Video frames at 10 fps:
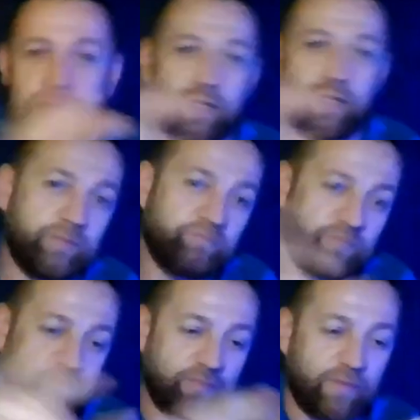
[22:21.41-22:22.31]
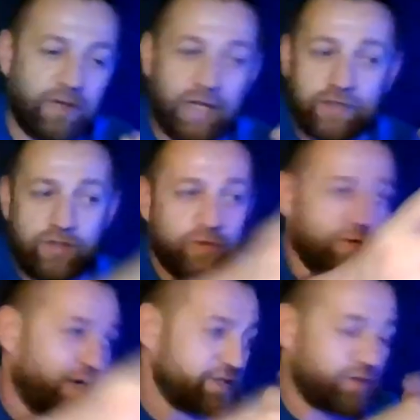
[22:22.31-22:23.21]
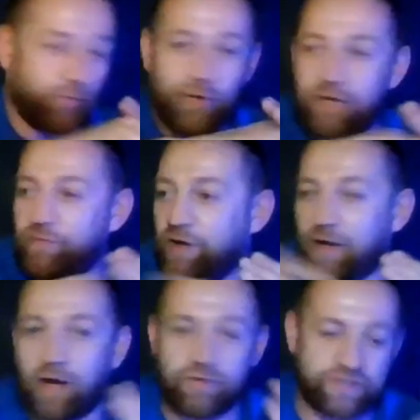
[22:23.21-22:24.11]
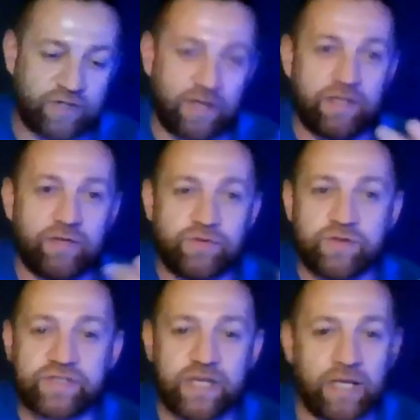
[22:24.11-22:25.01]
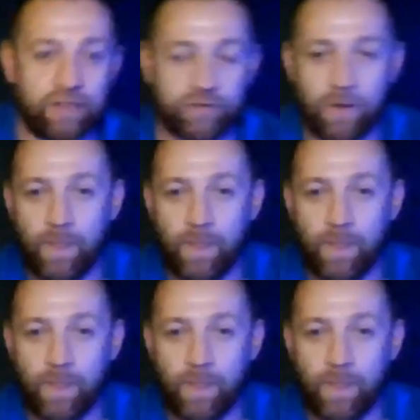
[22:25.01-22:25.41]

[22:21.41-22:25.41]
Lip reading: you guys or wherever, Australia, New Zealand,